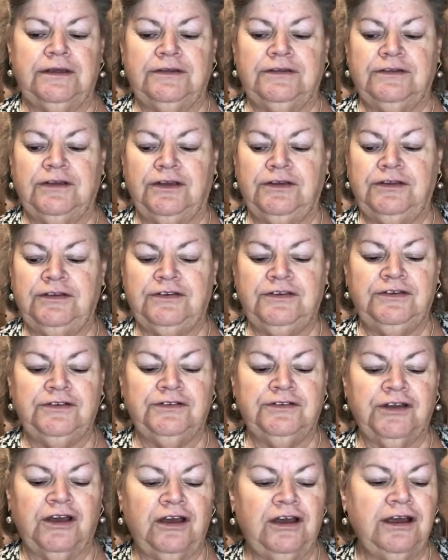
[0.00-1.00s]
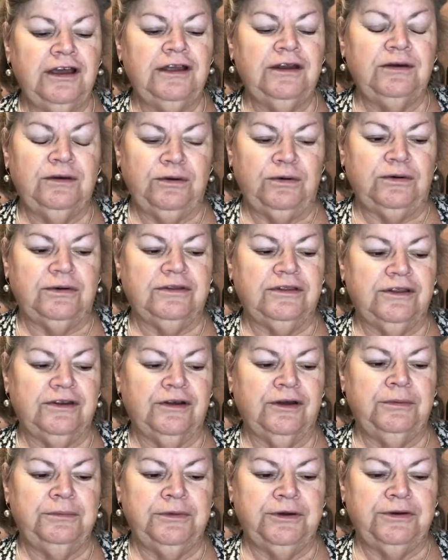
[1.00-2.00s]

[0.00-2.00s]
So this entire look that I'm